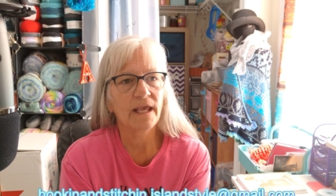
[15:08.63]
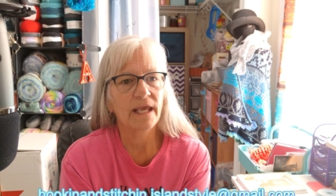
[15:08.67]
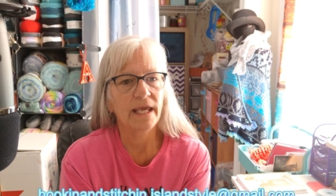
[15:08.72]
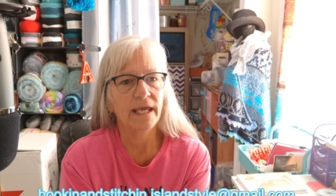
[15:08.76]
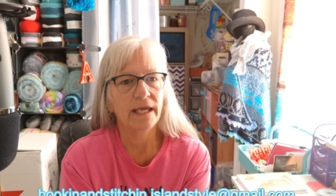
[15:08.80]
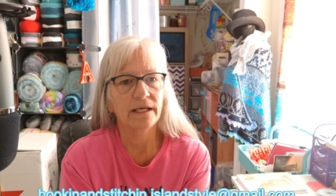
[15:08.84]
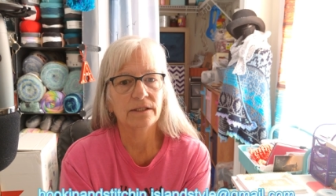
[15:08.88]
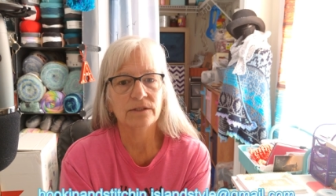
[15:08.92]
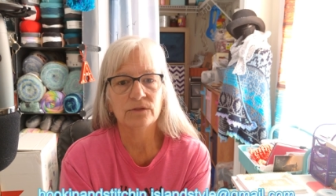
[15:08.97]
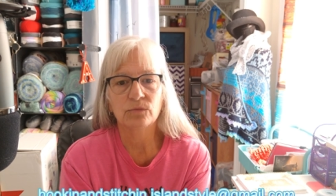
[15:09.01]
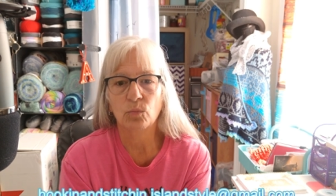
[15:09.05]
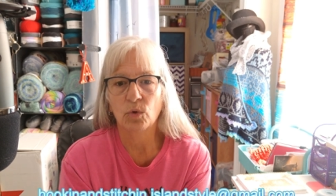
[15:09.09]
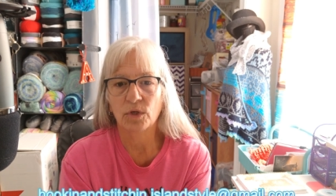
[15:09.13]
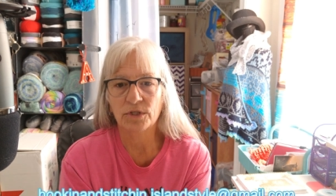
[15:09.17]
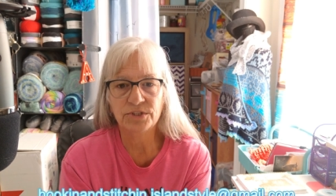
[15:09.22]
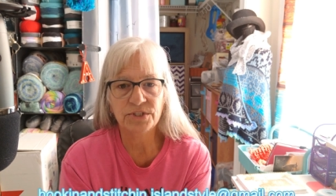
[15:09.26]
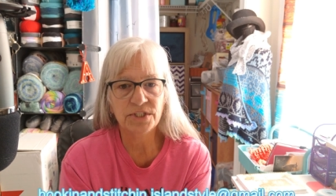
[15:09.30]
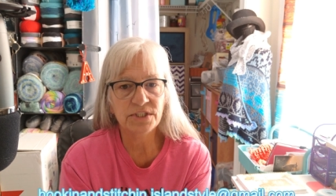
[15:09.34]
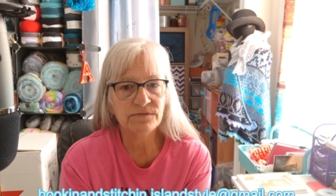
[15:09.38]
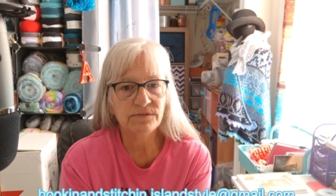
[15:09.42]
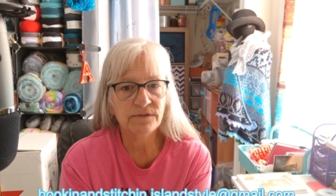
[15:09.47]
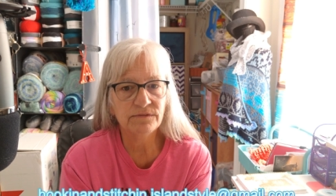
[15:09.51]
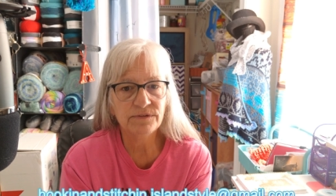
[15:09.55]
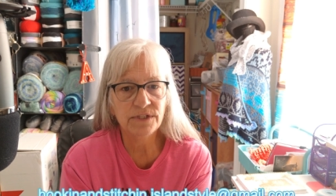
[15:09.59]
And once
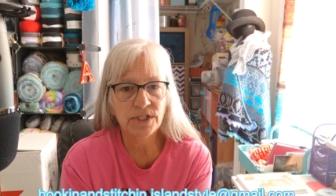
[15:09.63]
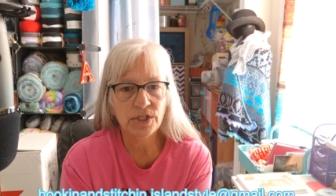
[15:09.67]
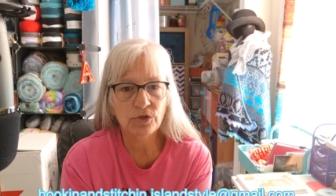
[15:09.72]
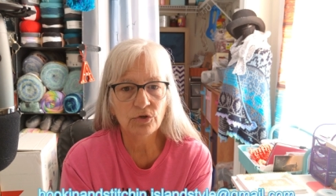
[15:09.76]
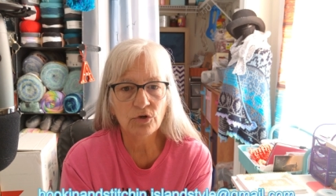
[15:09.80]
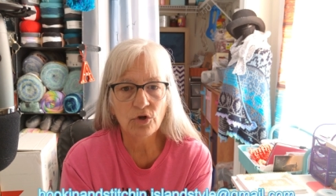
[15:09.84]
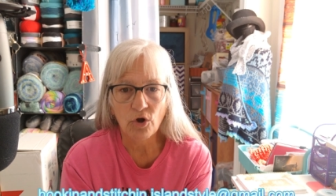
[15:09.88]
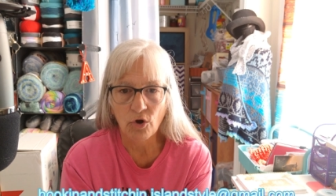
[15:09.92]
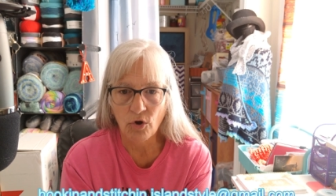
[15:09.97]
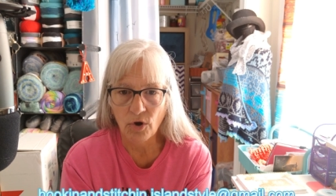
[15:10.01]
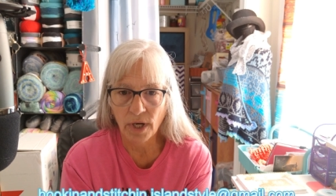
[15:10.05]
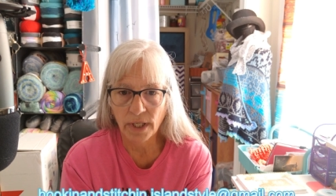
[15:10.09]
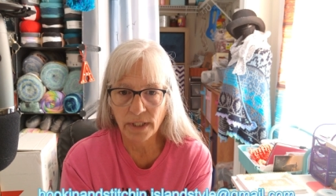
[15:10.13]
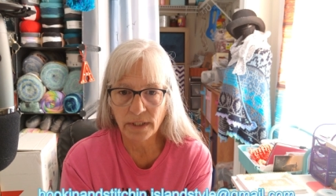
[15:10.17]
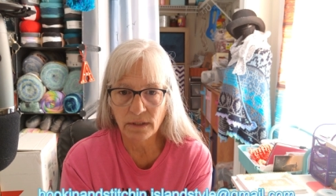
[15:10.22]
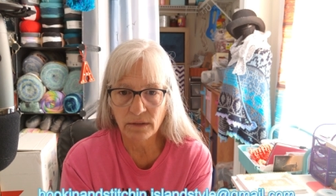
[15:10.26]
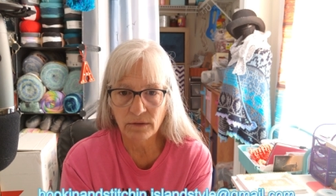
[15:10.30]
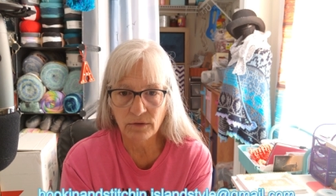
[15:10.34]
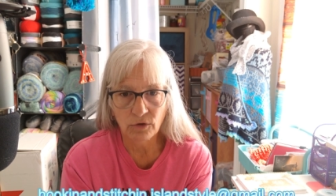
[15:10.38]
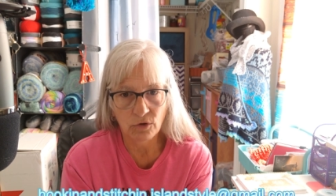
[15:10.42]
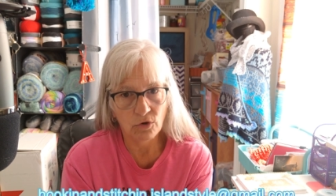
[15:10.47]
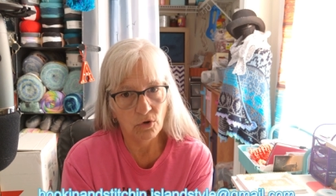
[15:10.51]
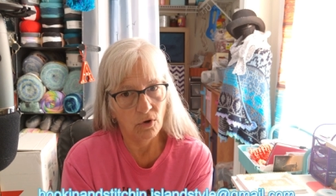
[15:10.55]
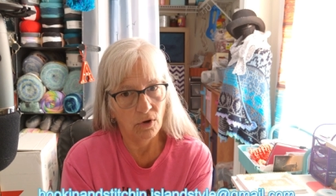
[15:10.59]
these 15 are gone,
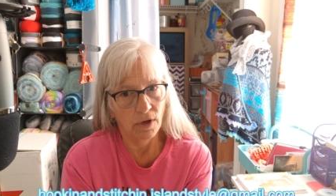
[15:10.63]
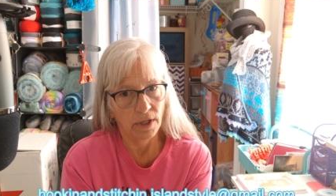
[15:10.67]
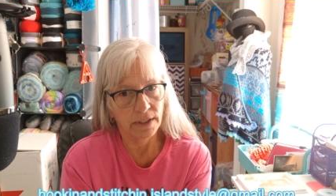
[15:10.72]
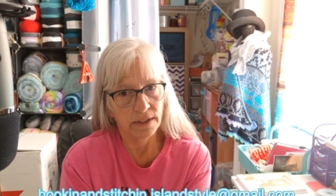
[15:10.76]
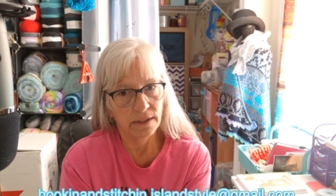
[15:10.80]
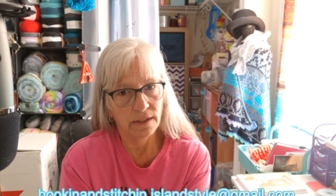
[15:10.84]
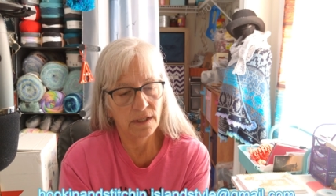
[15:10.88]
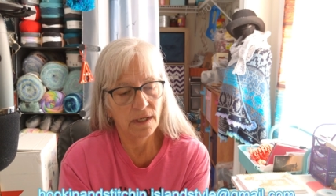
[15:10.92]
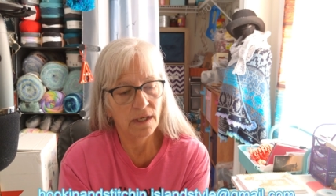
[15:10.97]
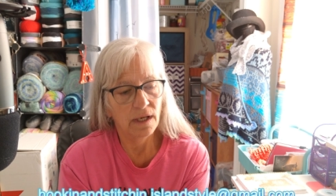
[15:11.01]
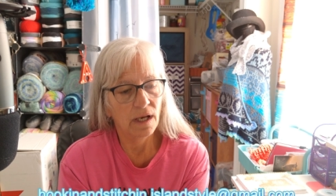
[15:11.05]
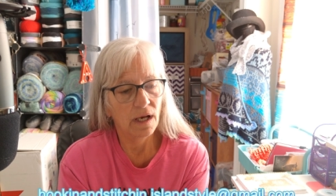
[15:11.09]
they're gone.